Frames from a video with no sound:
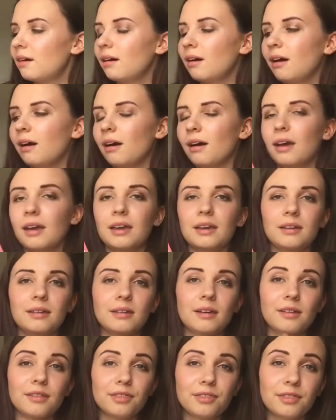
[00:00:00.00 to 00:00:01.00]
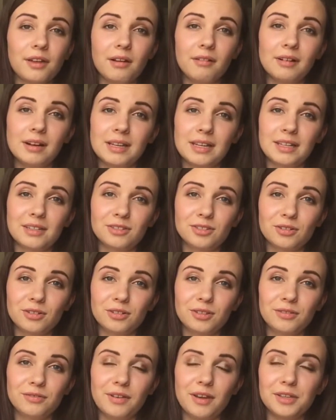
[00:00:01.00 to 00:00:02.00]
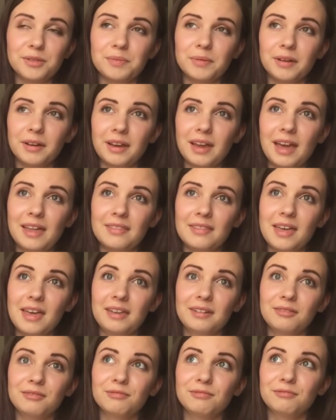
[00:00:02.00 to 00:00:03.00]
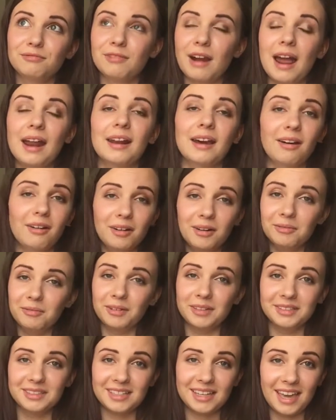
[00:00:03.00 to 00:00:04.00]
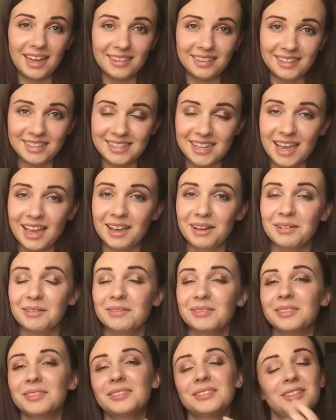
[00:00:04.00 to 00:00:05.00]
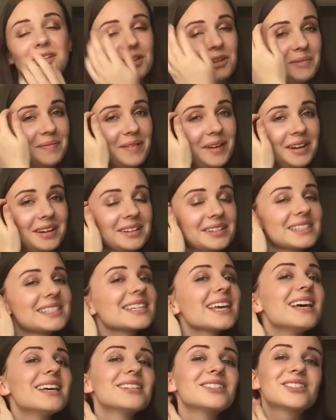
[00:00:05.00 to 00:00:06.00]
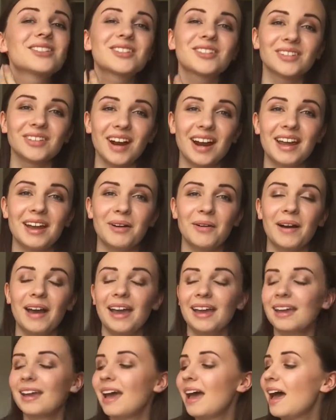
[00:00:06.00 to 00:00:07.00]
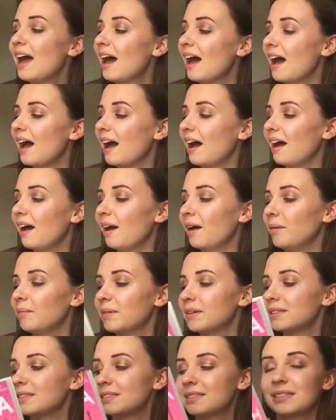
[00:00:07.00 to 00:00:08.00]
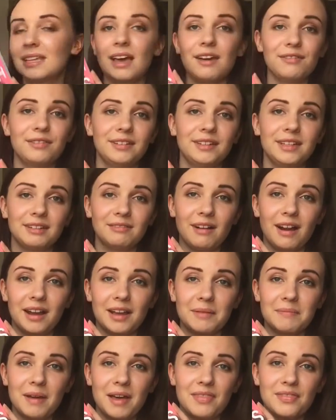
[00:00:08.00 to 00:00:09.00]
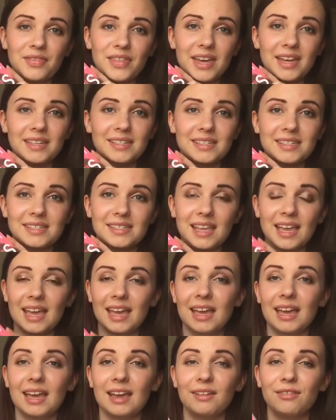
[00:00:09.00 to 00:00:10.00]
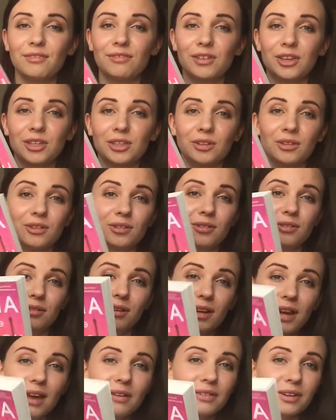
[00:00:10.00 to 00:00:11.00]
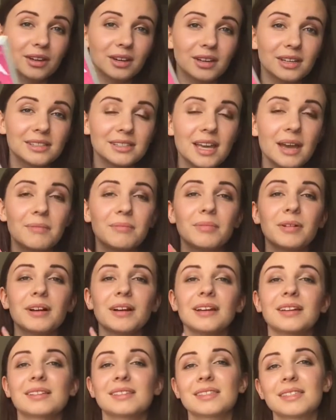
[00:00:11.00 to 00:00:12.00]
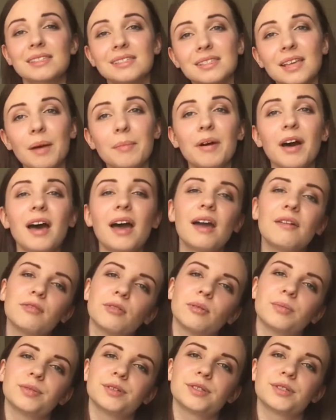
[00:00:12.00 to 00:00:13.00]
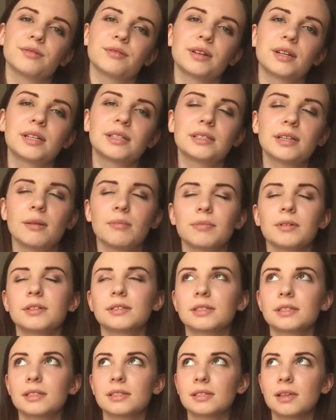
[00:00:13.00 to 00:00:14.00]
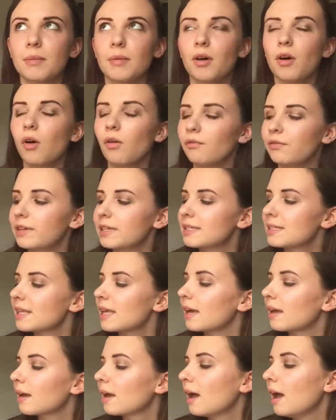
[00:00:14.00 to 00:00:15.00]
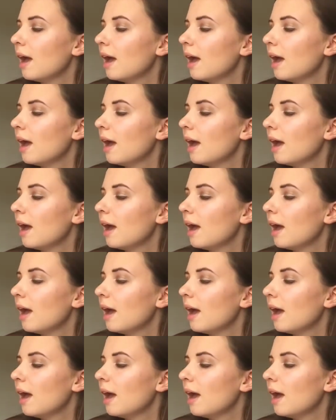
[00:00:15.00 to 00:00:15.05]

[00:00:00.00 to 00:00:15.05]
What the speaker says: I thoroughly enjoyed the first book and then ran out and went to get the second 2 books straight away. Definitely recommend this if you love a good contemporary. It's the summer, everyone wants to read contemporaries in the summer, obviously.